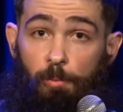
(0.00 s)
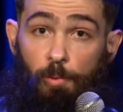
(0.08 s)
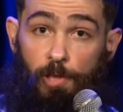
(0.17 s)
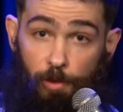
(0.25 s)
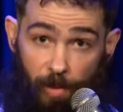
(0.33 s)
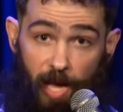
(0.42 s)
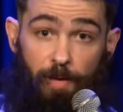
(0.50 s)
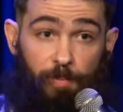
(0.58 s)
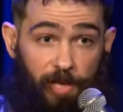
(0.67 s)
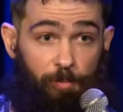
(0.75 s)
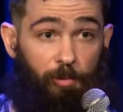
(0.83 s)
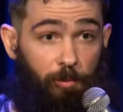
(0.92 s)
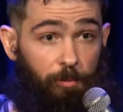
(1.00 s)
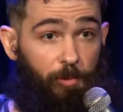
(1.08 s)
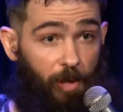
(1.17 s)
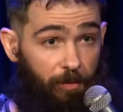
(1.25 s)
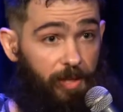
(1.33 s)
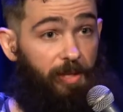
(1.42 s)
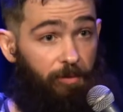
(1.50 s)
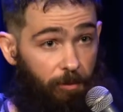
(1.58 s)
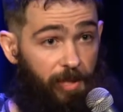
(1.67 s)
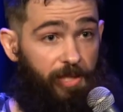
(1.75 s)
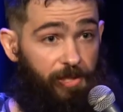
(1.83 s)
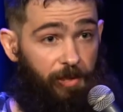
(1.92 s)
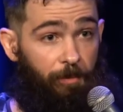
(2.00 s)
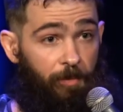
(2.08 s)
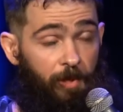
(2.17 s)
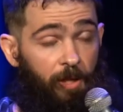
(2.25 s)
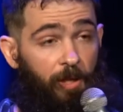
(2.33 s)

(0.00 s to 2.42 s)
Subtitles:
When you pay people, you have to give a reason.